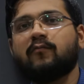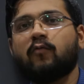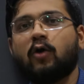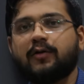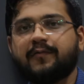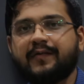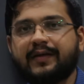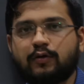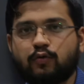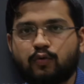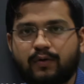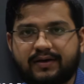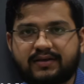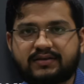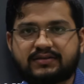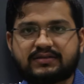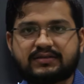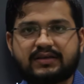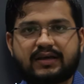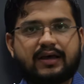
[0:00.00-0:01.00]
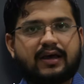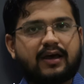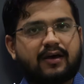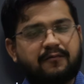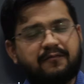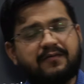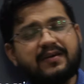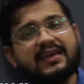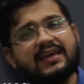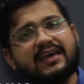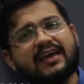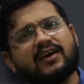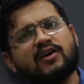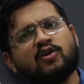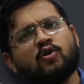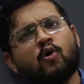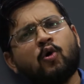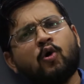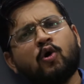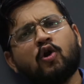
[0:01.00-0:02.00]
what we do is we
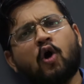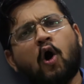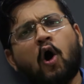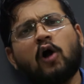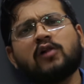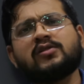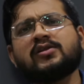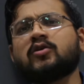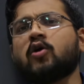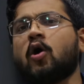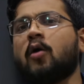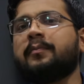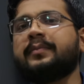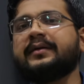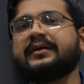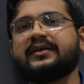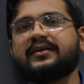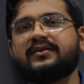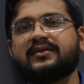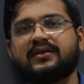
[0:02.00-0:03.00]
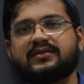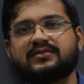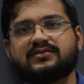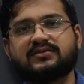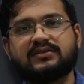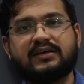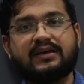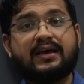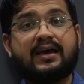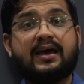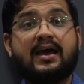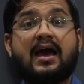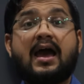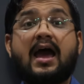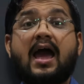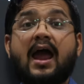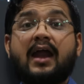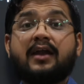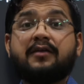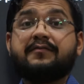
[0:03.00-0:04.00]
ignore all the competitors
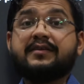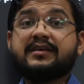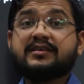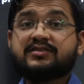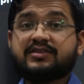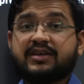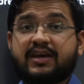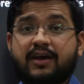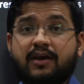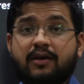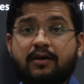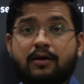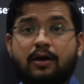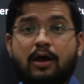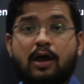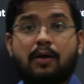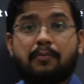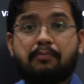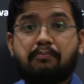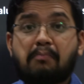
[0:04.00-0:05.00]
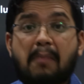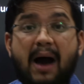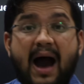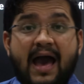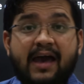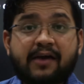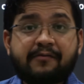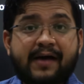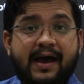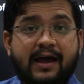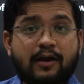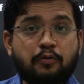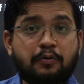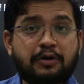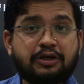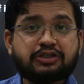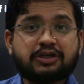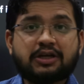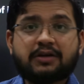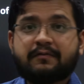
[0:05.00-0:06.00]
and we say my
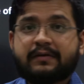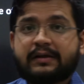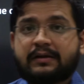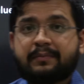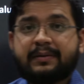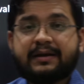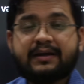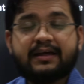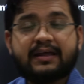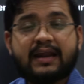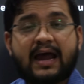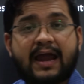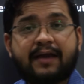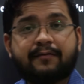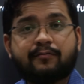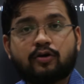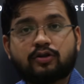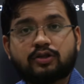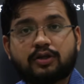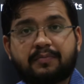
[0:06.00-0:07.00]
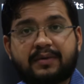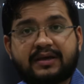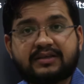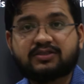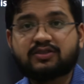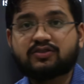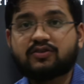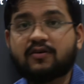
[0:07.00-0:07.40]
valuation will be derived on the basis